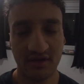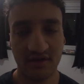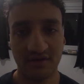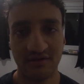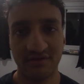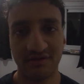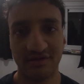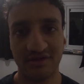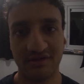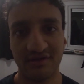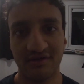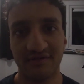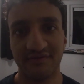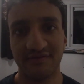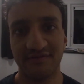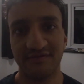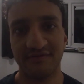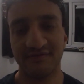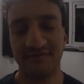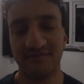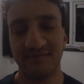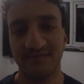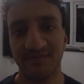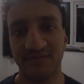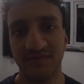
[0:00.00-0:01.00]
And
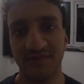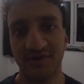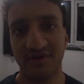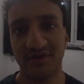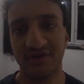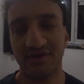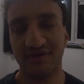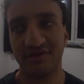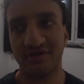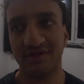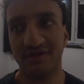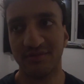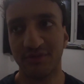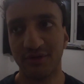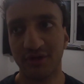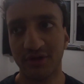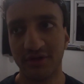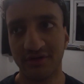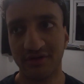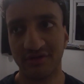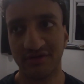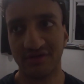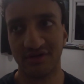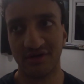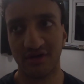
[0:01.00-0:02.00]
stuff. And its
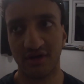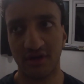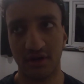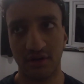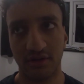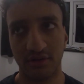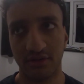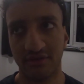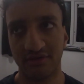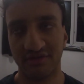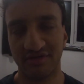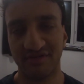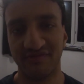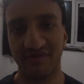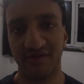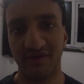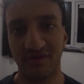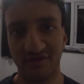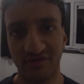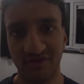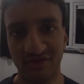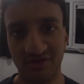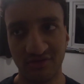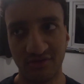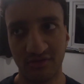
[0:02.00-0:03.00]
abilities are, it's
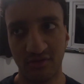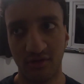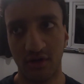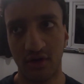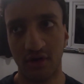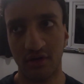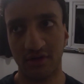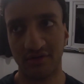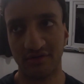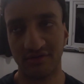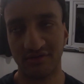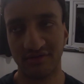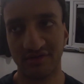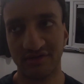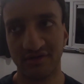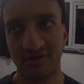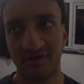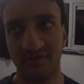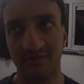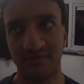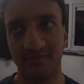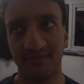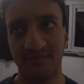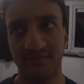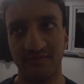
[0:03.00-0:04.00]
very strong. It's
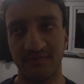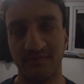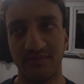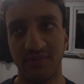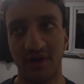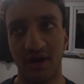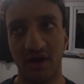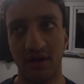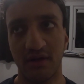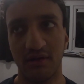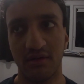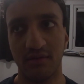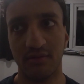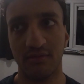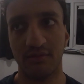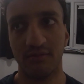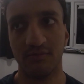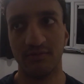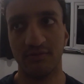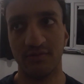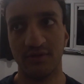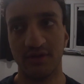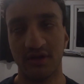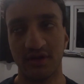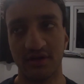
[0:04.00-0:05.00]
got power,
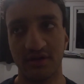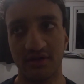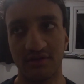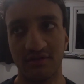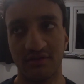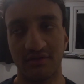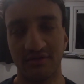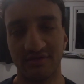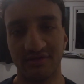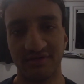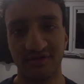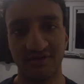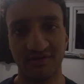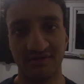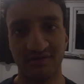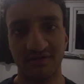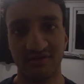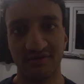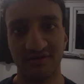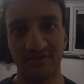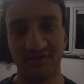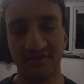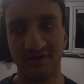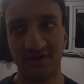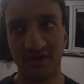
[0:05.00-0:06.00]
like it's got
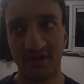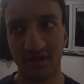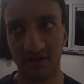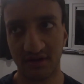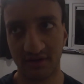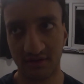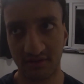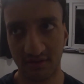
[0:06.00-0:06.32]
it's got